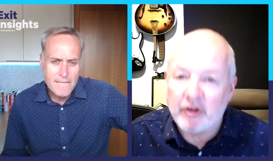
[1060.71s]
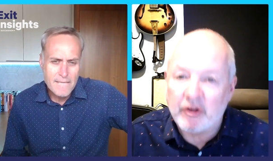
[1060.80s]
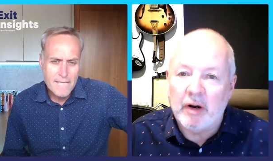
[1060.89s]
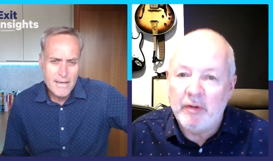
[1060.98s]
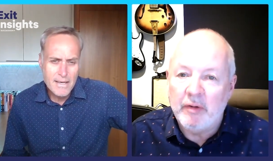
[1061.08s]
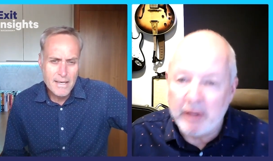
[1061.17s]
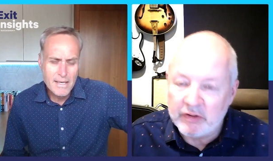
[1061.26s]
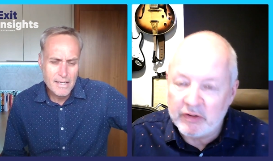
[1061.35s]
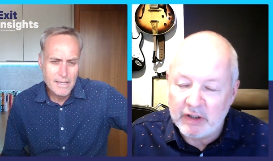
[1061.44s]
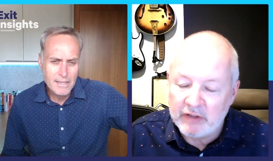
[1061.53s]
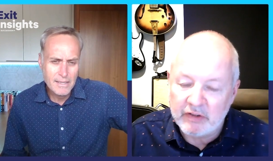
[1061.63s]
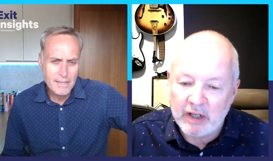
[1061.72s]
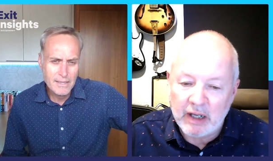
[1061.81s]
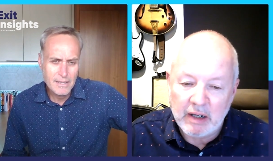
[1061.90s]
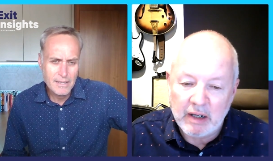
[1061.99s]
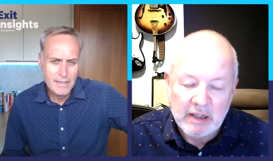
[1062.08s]
Speaker 1: to grow the business.
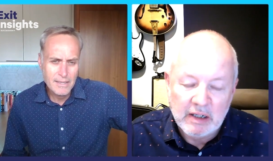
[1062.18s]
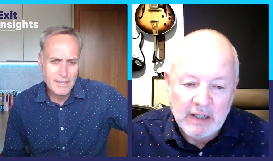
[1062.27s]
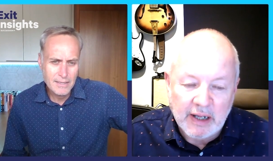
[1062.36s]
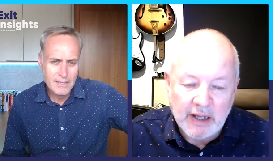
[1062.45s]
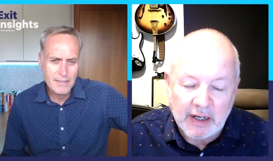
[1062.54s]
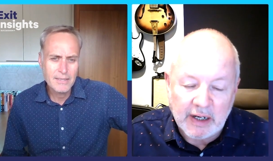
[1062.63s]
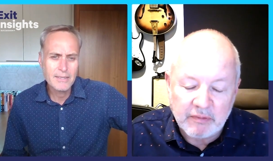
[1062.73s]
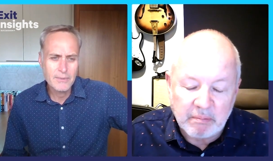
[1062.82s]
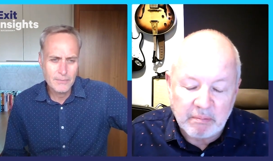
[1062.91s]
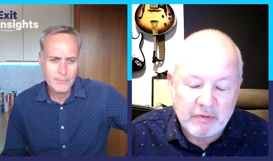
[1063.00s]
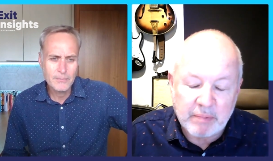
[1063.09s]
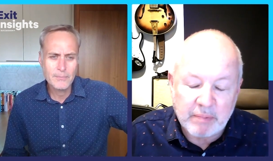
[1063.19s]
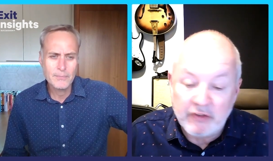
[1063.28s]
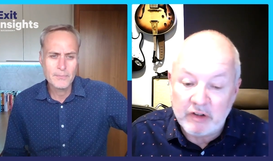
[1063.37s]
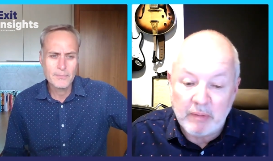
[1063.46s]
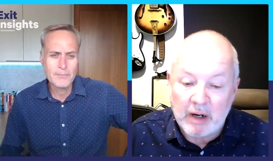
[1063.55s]
Uh, and it
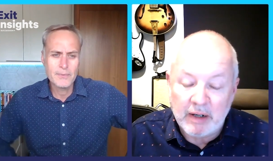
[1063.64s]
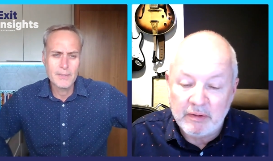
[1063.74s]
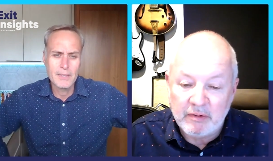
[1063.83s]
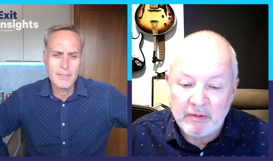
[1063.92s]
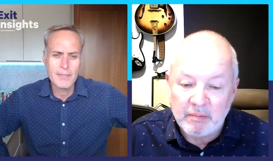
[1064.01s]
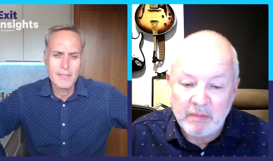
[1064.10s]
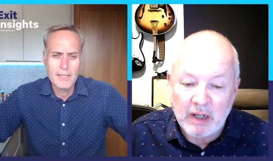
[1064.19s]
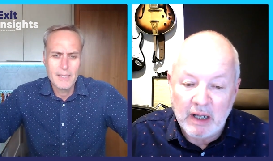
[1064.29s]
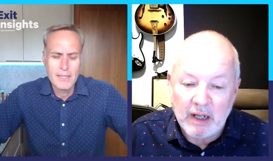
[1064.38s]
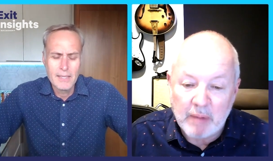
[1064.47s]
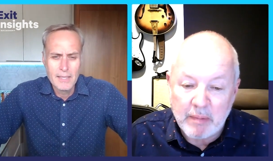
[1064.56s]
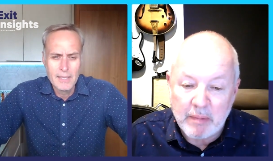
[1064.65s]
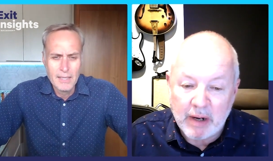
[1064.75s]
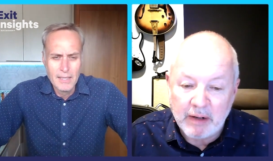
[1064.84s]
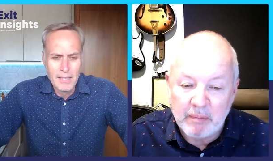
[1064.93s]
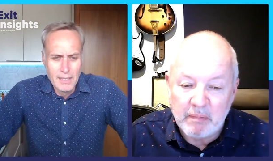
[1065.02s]
springs to mind, uh, my
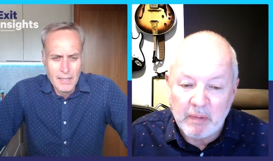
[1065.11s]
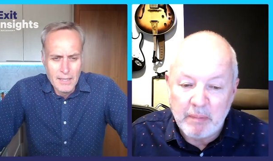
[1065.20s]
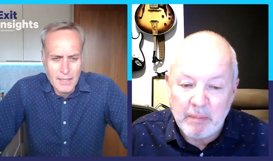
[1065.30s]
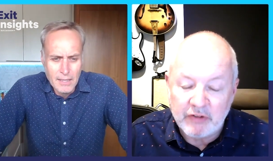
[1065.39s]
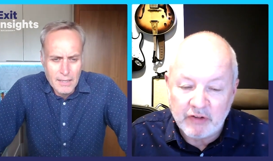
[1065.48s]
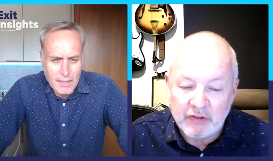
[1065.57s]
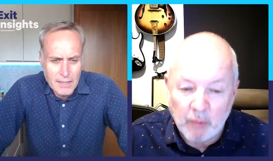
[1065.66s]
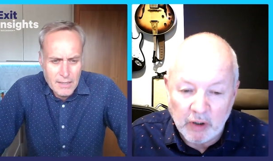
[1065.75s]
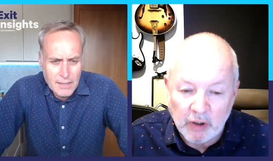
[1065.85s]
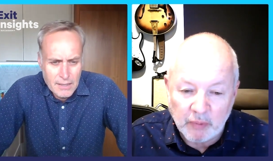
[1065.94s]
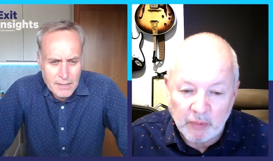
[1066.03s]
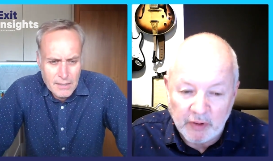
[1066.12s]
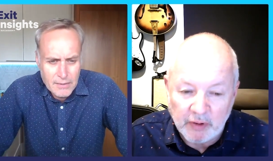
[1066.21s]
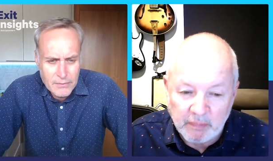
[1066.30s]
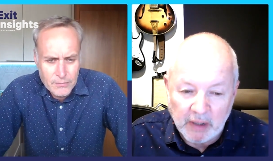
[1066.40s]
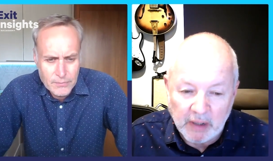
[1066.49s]
mind, a, a, business I worked
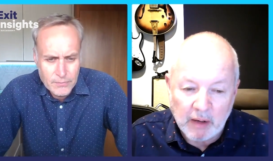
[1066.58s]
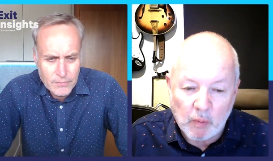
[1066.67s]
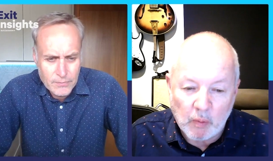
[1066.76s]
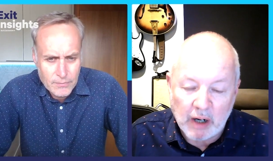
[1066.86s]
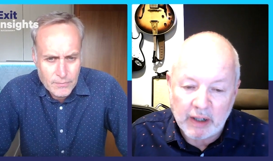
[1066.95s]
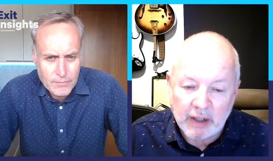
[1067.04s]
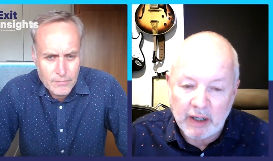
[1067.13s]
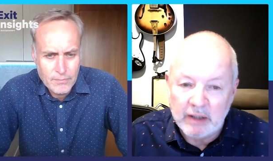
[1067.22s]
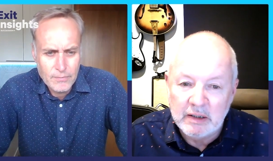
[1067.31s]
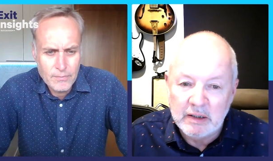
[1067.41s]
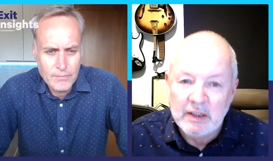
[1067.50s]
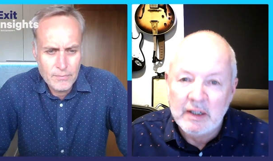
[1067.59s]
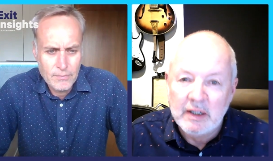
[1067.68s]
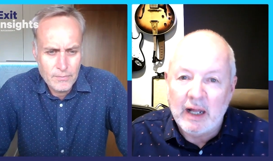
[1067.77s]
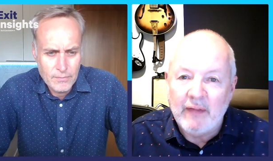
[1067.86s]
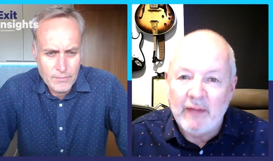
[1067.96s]
with uh, a while ago.
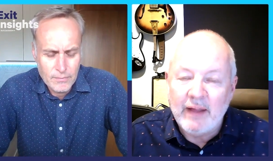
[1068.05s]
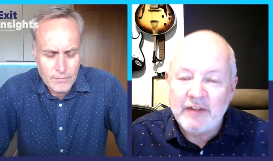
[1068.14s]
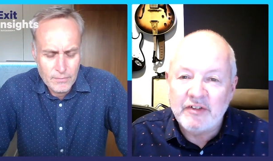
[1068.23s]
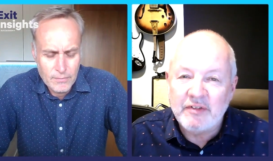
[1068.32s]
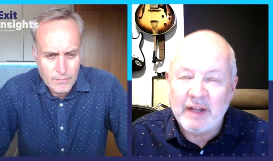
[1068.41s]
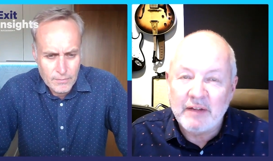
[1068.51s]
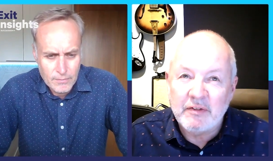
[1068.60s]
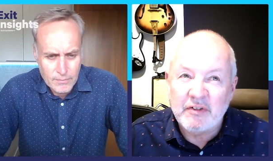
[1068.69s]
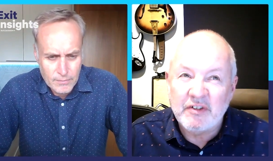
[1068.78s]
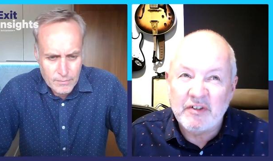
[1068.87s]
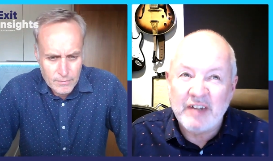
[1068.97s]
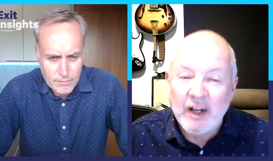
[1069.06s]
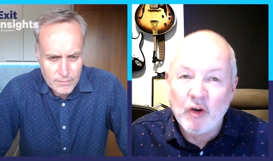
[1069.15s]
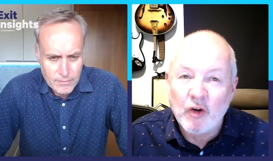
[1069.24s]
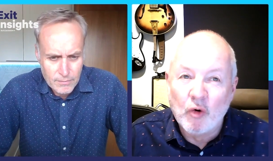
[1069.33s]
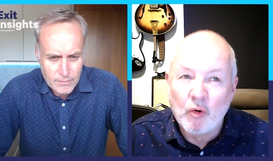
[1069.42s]
And their, their
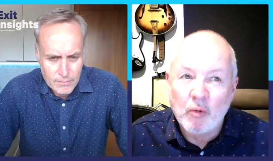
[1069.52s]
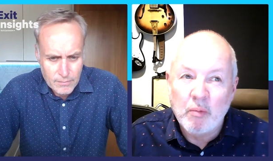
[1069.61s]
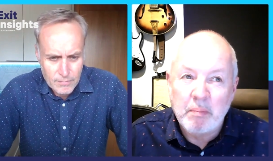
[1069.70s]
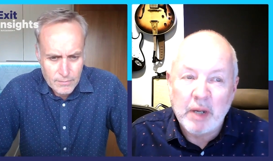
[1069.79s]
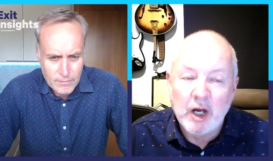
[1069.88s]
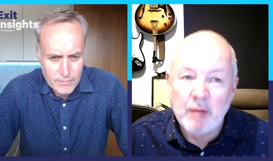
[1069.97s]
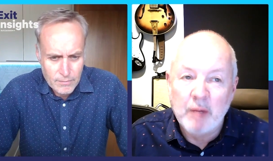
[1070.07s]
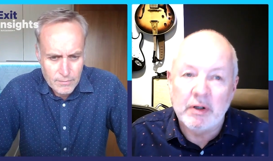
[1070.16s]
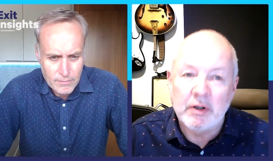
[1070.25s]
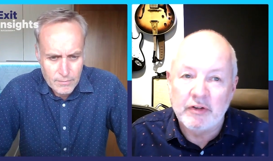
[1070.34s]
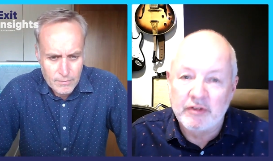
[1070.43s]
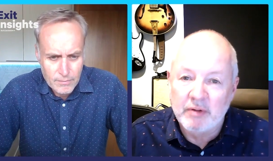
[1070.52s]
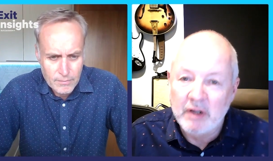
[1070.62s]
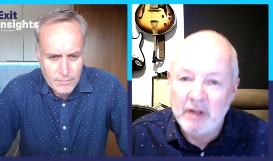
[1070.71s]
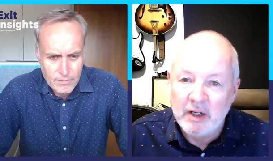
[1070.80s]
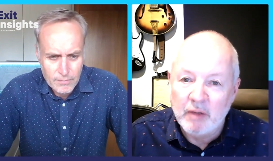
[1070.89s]
single purpose
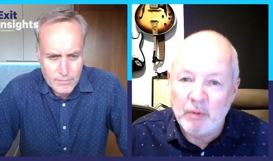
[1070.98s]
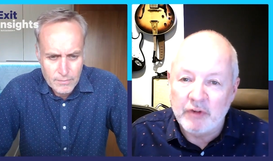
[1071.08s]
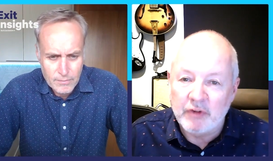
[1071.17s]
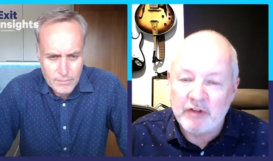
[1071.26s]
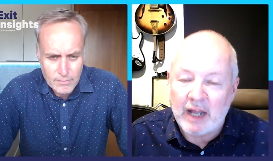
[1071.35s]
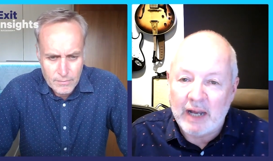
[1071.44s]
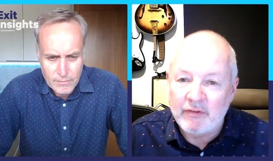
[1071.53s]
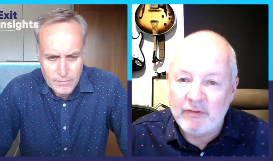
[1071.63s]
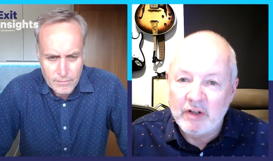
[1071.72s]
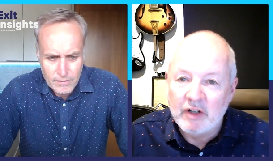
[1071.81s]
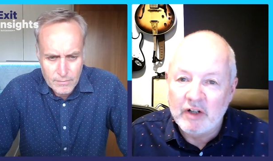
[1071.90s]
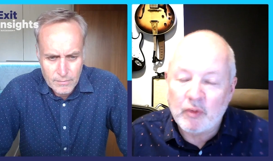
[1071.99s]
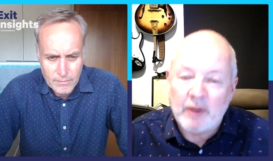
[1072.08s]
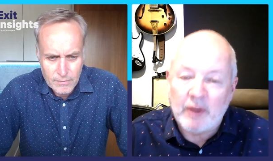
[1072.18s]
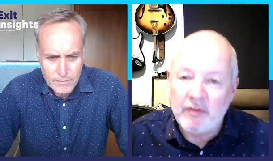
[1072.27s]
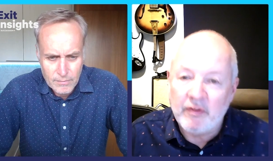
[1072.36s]
was to have
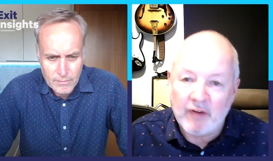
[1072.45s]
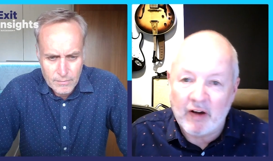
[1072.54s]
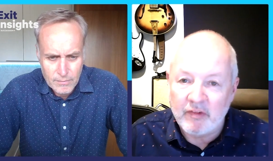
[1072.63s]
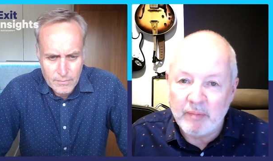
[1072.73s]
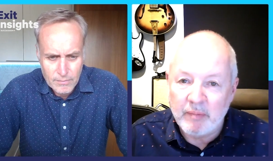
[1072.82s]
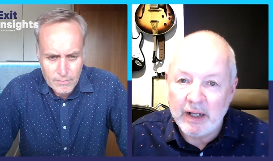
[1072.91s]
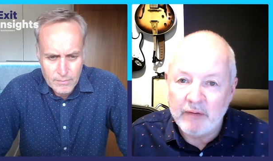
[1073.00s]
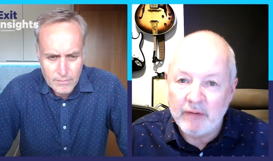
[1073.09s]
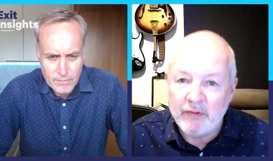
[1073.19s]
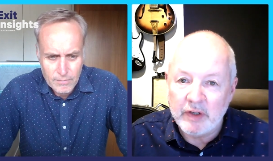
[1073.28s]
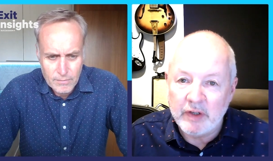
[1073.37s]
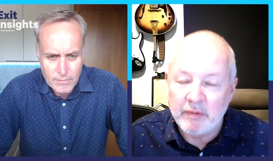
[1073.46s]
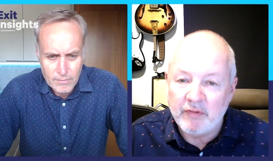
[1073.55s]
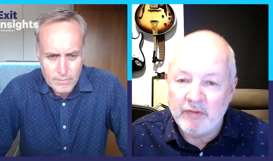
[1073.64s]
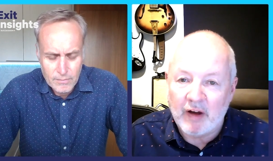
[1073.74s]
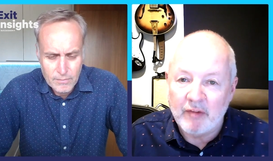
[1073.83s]
25 million revenue
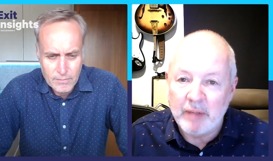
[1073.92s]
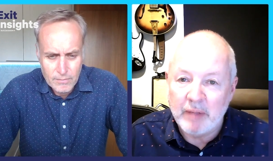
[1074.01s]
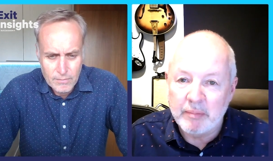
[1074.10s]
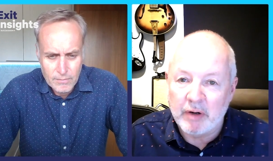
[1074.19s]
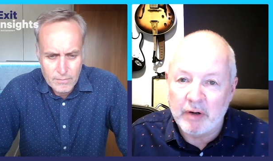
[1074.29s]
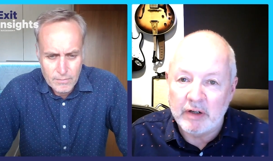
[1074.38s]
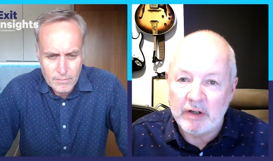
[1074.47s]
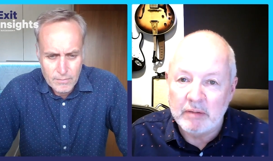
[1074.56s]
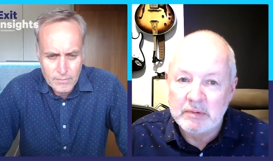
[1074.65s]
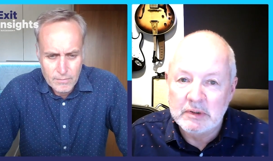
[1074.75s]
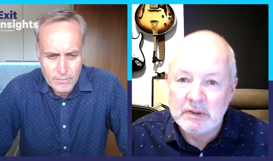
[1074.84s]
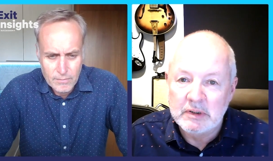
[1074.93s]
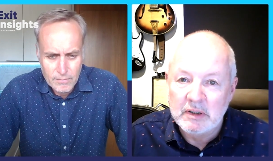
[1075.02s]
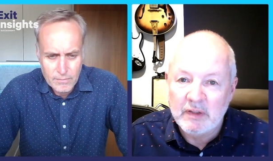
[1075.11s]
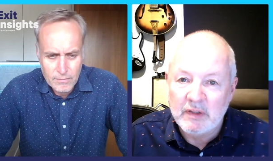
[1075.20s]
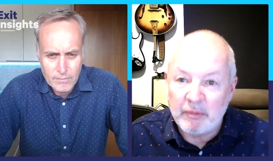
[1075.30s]
and 5 million profit.
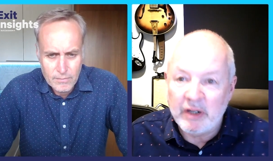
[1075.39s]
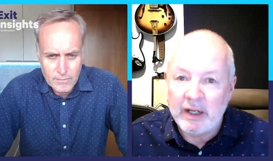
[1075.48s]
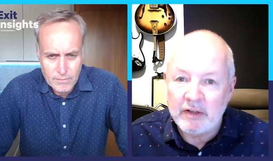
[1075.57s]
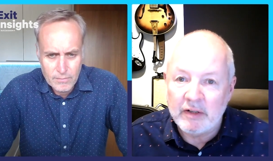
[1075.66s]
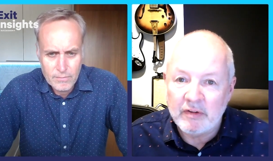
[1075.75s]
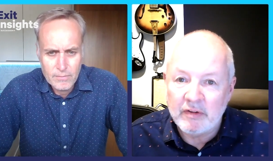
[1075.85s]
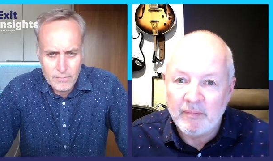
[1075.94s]
That was it.